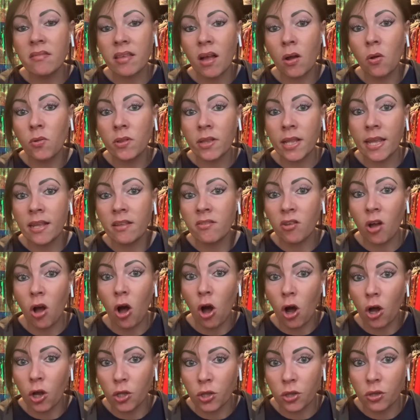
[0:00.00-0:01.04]
out later
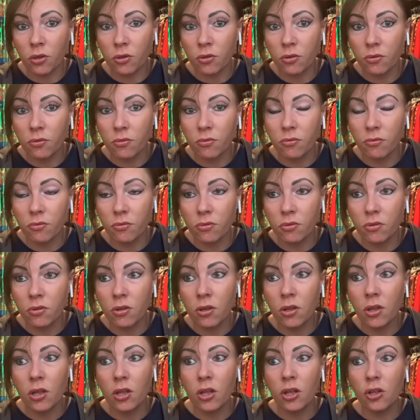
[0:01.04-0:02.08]
on,
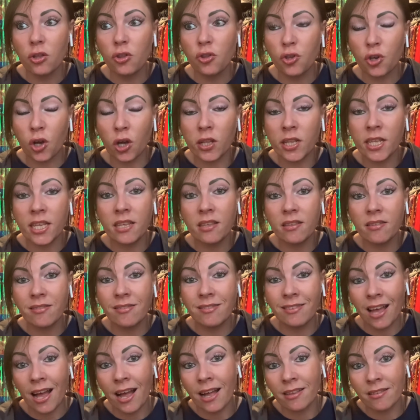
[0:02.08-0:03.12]
Johnny's
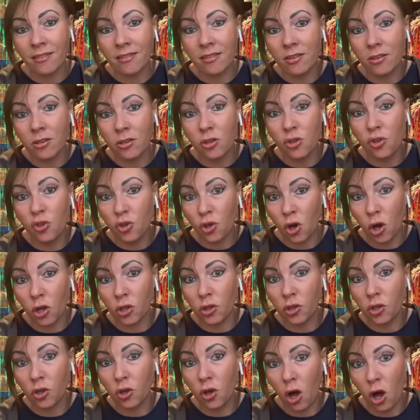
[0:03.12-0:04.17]
dad,
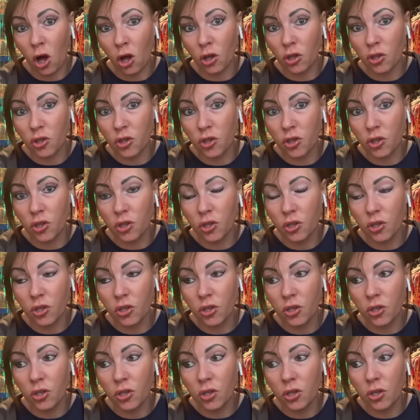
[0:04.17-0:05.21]
John Gosh,
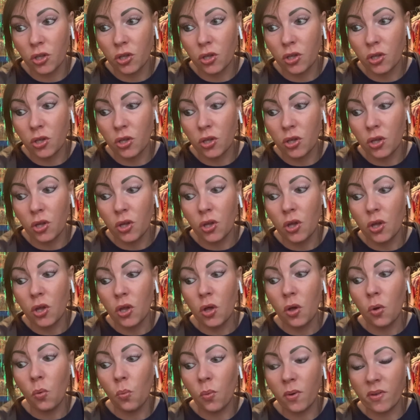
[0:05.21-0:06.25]

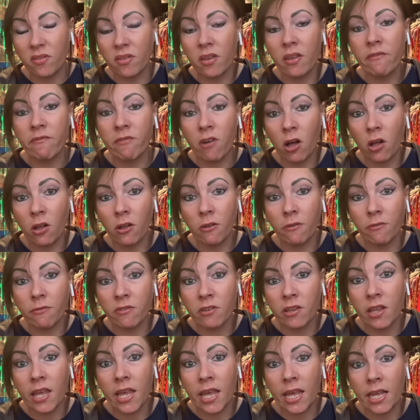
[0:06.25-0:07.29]
was involved
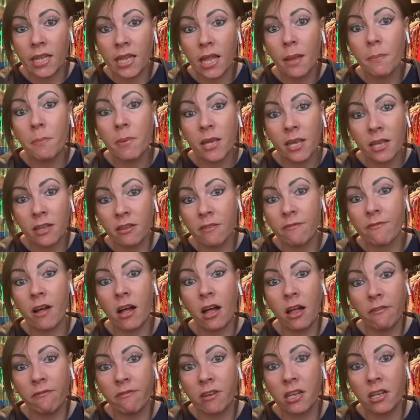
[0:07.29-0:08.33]
in a
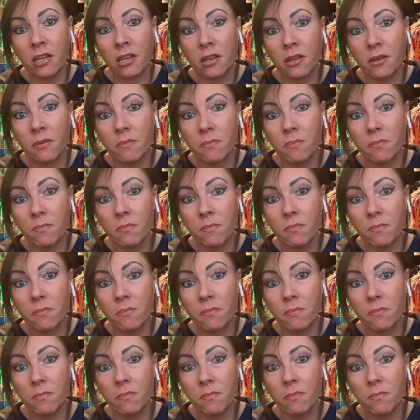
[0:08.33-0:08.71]
paedophile ring.